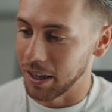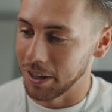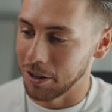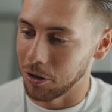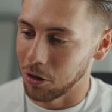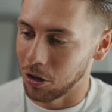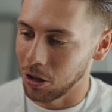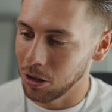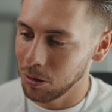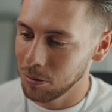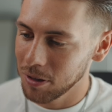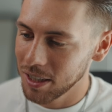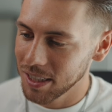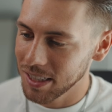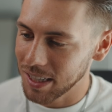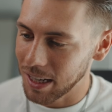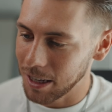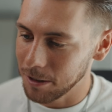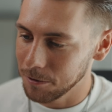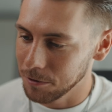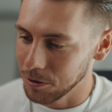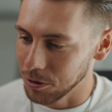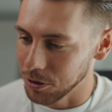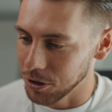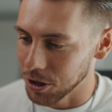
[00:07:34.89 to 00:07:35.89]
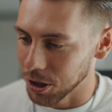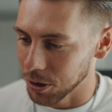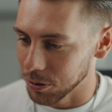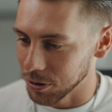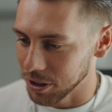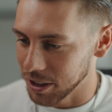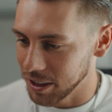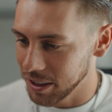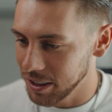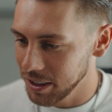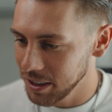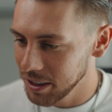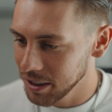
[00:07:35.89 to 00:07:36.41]
I always have to go
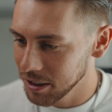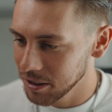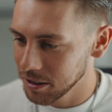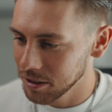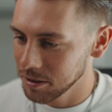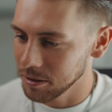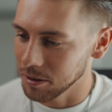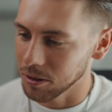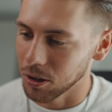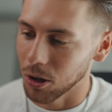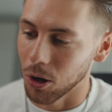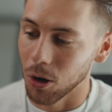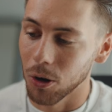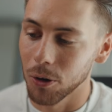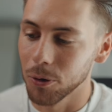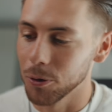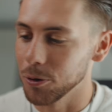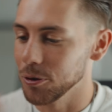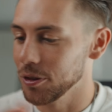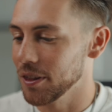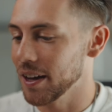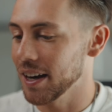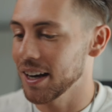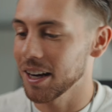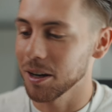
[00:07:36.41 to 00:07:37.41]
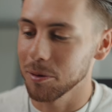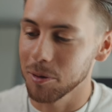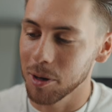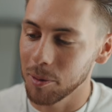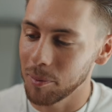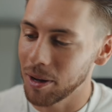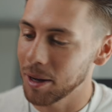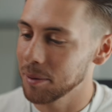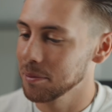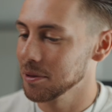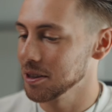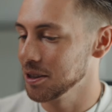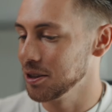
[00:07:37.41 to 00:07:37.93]
here. Oh, then I
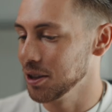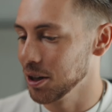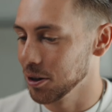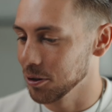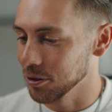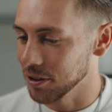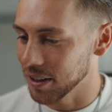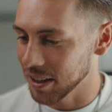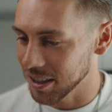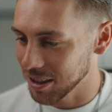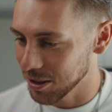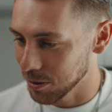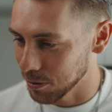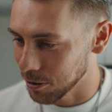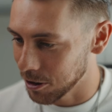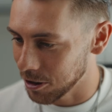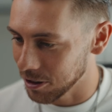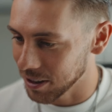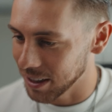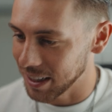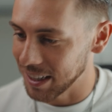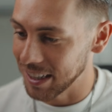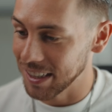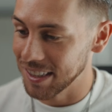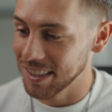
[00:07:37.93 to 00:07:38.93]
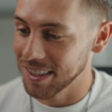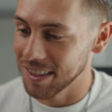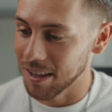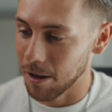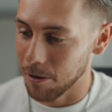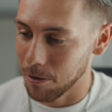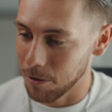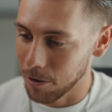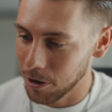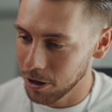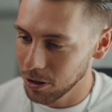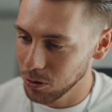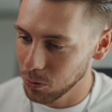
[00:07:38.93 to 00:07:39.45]
remember, no, that's wrong. It's the
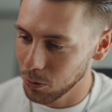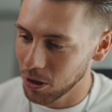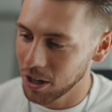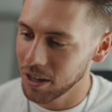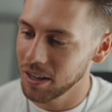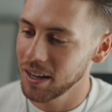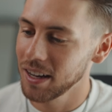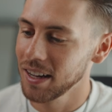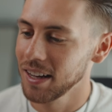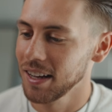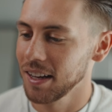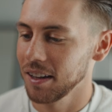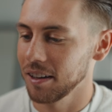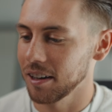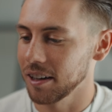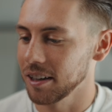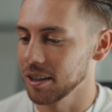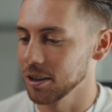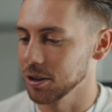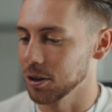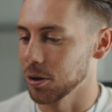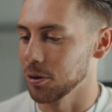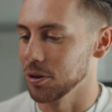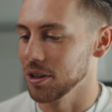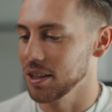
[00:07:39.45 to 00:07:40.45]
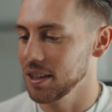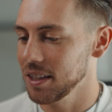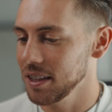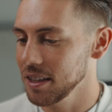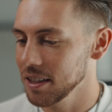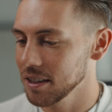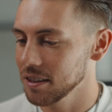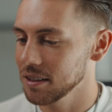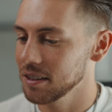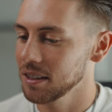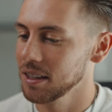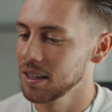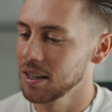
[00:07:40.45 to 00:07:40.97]
third one. Then I go
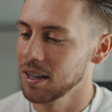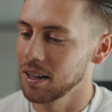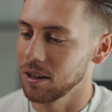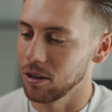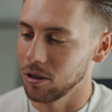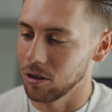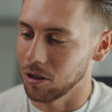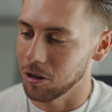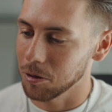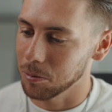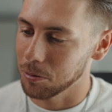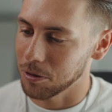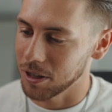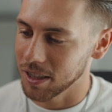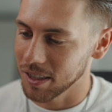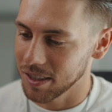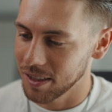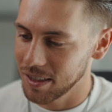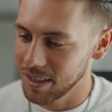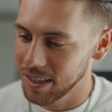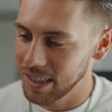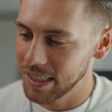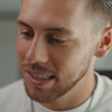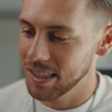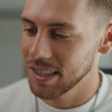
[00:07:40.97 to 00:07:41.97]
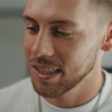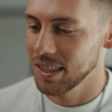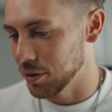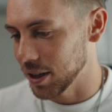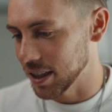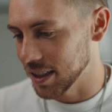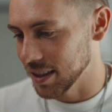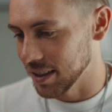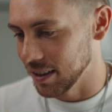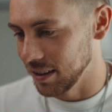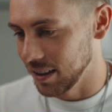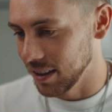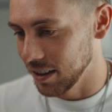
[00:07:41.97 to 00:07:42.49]
here, long press this,
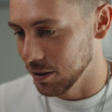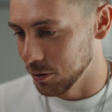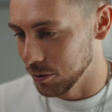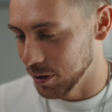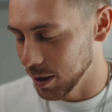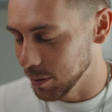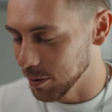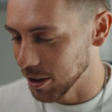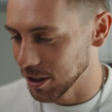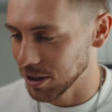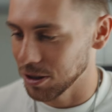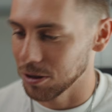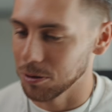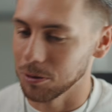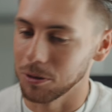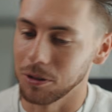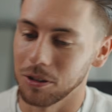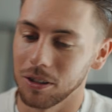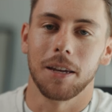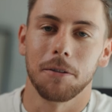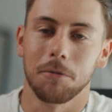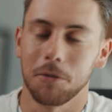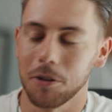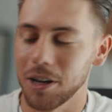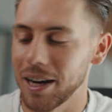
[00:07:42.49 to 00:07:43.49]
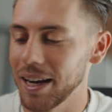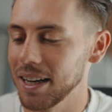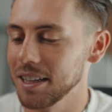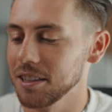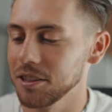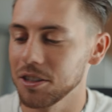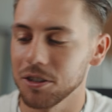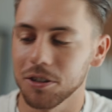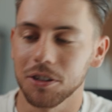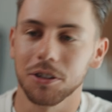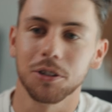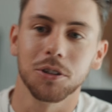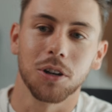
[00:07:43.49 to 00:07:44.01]
press the remix tool. If you're an
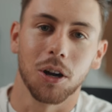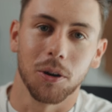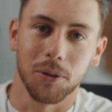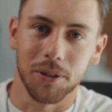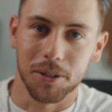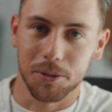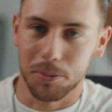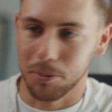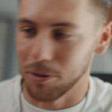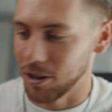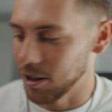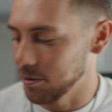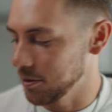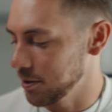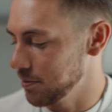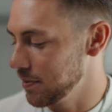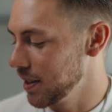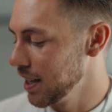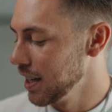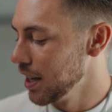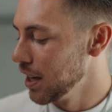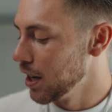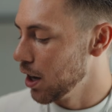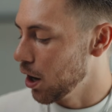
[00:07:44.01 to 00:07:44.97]
editor, you know this problem.